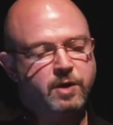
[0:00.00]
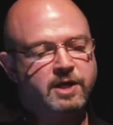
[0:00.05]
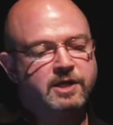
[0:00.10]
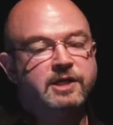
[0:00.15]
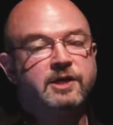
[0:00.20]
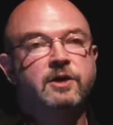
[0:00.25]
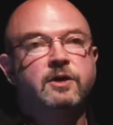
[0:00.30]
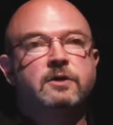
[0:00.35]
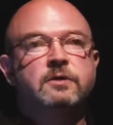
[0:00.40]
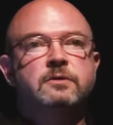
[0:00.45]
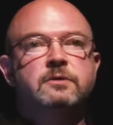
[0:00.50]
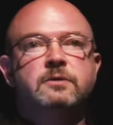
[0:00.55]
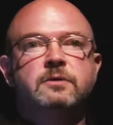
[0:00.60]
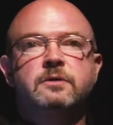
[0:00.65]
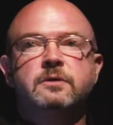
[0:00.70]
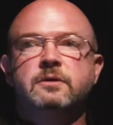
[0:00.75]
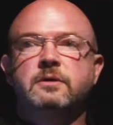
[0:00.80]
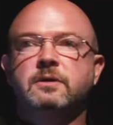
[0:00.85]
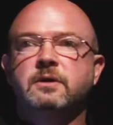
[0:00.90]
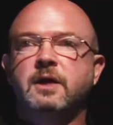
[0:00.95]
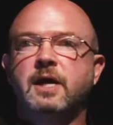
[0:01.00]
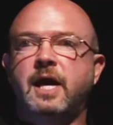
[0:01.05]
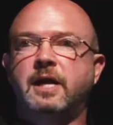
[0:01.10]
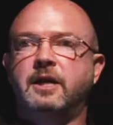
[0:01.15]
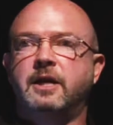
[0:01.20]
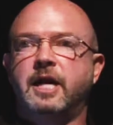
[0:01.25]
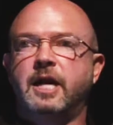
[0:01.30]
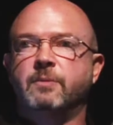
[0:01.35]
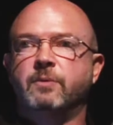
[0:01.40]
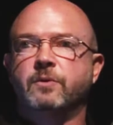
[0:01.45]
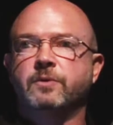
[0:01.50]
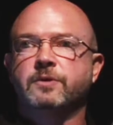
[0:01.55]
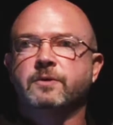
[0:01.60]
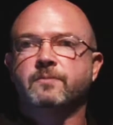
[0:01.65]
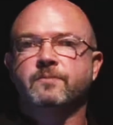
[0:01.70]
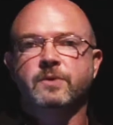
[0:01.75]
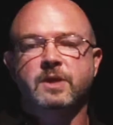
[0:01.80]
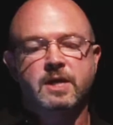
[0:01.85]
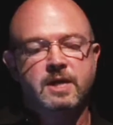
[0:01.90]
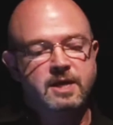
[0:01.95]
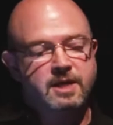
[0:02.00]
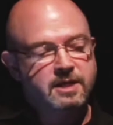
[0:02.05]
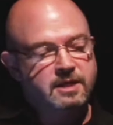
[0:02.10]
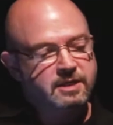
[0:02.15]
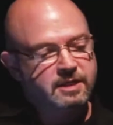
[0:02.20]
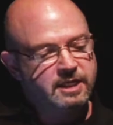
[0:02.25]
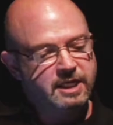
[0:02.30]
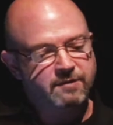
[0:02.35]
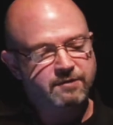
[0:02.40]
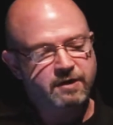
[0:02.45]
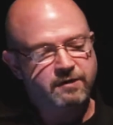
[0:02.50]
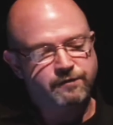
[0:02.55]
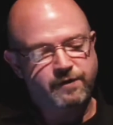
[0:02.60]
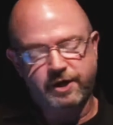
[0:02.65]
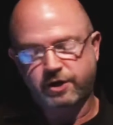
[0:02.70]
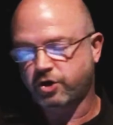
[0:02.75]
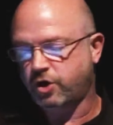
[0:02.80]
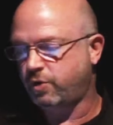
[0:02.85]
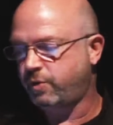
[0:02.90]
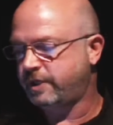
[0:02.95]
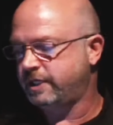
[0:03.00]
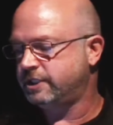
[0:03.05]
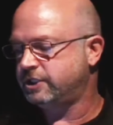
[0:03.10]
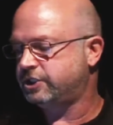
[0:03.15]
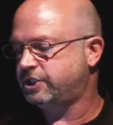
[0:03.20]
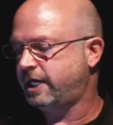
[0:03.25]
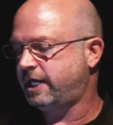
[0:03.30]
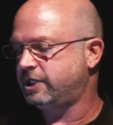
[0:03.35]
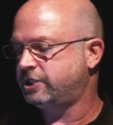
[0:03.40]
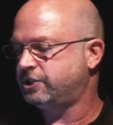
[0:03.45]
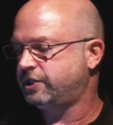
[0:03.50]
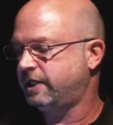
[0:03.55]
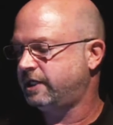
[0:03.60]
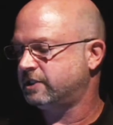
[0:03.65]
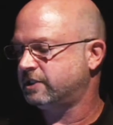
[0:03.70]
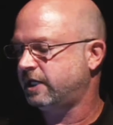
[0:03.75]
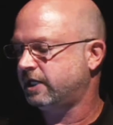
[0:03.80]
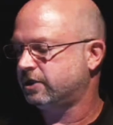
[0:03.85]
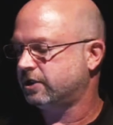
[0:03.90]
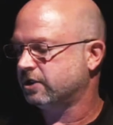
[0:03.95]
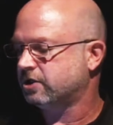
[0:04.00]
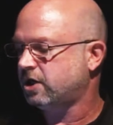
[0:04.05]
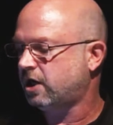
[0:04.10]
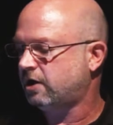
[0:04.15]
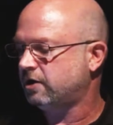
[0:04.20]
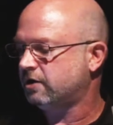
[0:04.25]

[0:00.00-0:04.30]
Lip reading: right here, and enabled. Even if I go in and change things like the